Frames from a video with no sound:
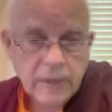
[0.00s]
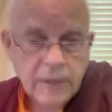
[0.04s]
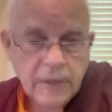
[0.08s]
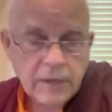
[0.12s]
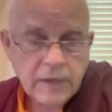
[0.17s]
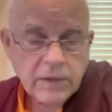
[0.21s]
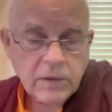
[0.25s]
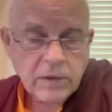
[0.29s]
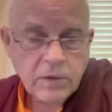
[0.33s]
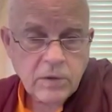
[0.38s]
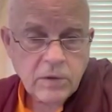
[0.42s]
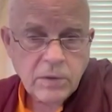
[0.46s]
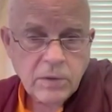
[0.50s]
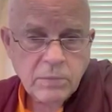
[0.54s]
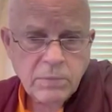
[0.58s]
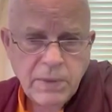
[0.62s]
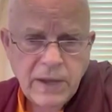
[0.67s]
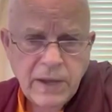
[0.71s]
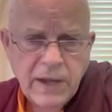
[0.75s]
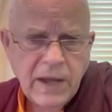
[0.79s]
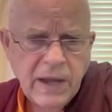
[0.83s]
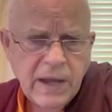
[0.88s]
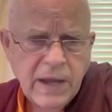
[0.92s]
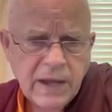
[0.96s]
It could
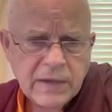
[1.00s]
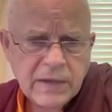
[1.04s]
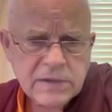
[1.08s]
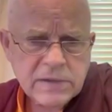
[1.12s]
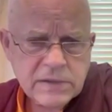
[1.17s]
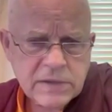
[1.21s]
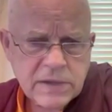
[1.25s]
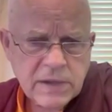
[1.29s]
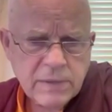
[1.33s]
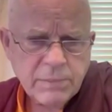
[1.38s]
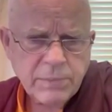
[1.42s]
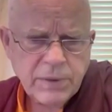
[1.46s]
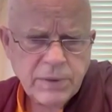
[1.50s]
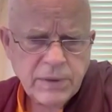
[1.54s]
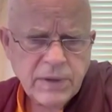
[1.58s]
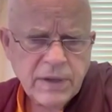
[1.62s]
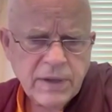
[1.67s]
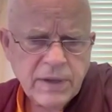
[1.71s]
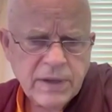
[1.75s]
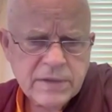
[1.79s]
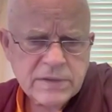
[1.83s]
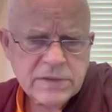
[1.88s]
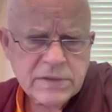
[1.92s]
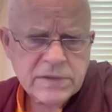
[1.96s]
be as
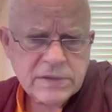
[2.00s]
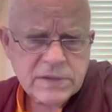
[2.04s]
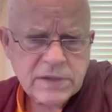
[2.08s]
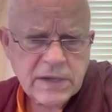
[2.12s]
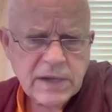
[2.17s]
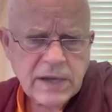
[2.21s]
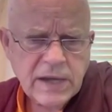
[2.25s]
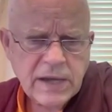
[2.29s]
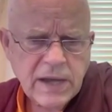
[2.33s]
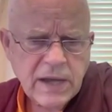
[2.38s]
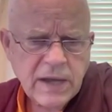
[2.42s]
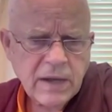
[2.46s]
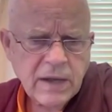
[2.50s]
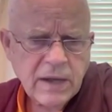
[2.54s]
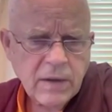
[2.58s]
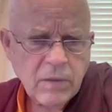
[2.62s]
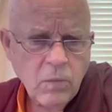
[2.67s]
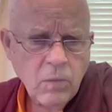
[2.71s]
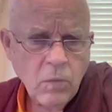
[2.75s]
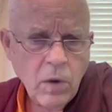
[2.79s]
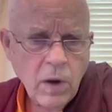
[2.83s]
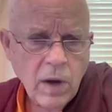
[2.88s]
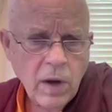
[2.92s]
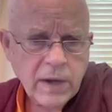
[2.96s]
simple as seeing
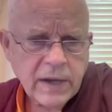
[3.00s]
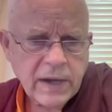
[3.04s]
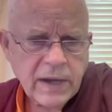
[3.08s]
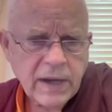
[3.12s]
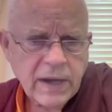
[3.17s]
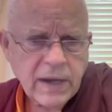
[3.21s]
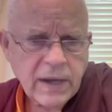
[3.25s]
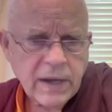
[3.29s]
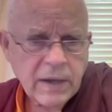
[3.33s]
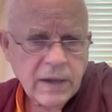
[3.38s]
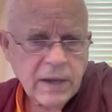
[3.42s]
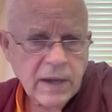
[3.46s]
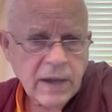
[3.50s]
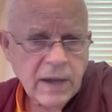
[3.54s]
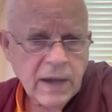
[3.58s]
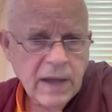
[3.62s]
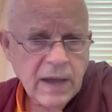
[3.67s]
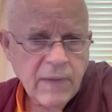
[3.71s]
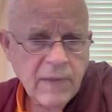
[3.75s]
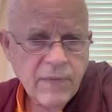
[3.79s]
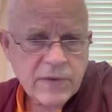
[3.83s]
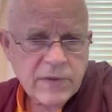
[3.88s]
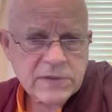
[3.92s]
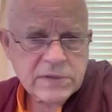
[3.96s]
walking
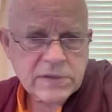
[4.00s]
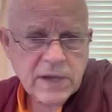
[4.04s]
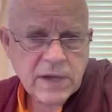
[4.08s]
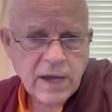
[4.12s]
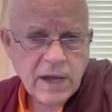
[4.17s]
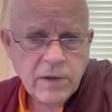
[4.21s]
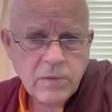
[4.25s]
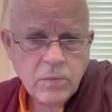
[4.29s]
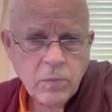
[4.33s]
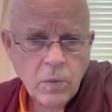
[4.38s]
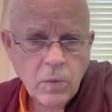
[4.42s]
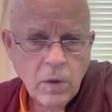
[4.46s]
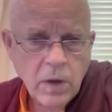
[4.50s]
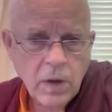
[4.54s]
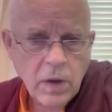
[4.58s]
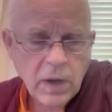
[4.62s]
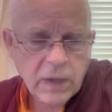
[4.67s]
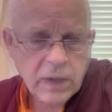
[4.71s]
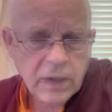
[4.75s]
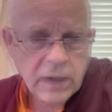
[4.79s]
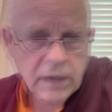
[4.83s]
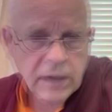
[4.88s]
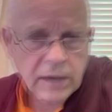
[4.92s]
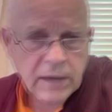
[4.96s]
on the
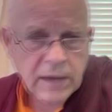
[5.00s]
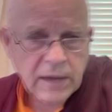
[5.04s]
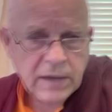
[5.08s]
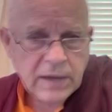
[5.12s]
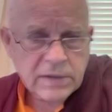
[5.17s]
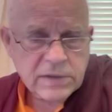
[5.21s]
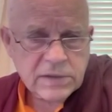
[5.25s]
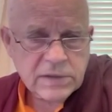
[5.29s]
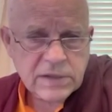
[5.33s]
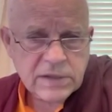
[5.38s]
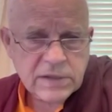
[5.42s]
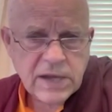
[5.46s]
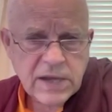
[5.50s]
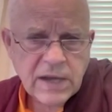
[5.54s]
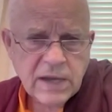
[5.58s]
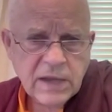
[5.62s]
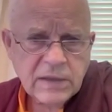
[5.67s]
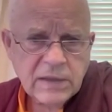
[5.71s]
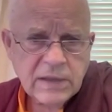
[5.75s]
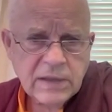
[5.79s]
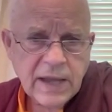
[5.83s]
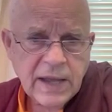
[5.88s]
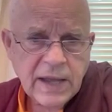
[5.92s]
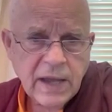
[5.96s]
sidewalk and seeing a
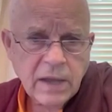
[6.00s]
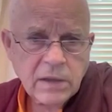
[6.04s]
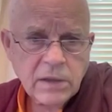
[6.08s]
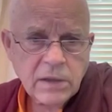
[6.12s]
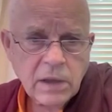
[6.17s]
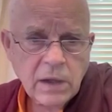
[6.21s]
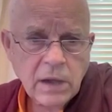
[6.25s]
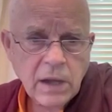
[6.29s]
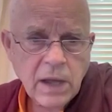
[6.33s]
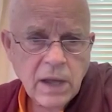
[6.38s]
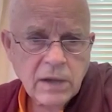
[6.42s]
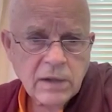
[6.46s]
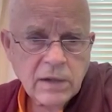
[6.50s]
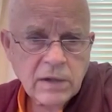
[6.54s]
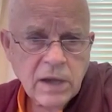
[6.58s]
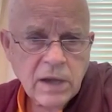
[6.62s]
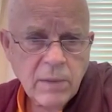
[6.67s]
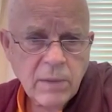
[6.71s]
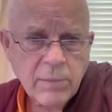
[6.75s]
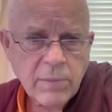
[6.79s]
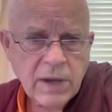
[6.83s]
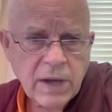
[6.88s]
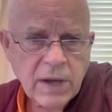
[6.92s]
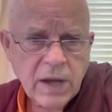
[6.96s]
dandelion
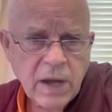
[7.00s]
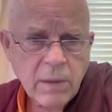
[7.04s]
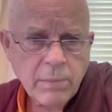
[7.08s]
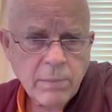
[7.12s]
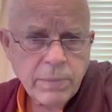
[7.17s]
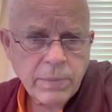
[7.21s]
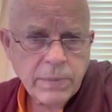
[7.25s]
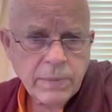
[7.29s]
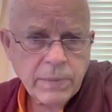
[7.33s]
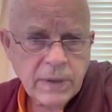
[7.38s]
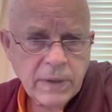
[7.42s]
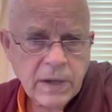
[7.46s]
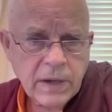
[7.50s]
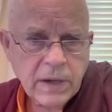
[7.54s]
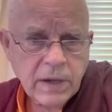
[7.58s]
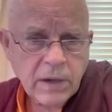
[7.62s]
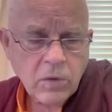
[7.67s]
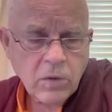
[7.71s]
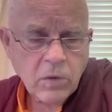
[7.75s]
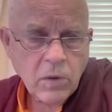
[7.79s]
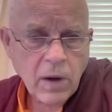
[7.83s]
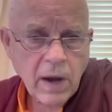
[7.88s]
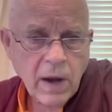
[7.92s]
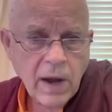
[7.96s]
coming up in a
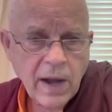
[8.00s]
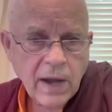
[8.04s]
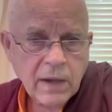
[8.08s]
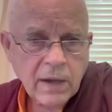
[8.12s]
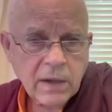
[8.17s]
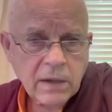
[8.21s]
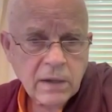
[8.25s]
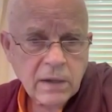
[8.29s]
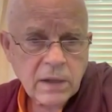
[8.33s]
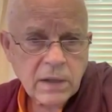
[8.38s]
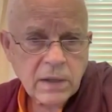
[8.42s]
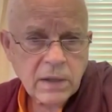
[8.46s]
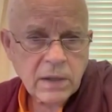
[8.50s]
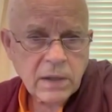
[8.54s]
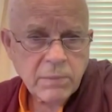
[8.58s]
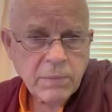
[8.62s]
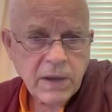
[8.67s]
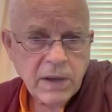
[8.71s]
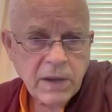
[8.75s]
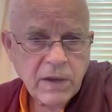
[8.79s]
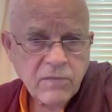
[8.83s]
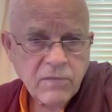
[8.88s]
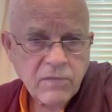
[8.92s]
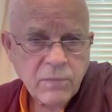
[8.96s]
crack in the
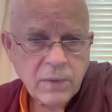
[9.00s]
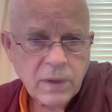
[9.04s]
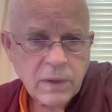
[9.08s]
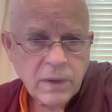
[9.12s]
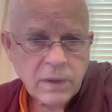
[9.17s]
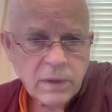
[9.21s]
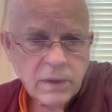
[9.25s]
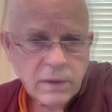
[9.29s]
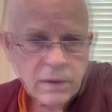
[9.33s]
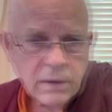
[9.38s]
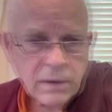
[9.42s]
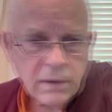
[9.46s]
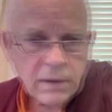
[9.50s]
pavement.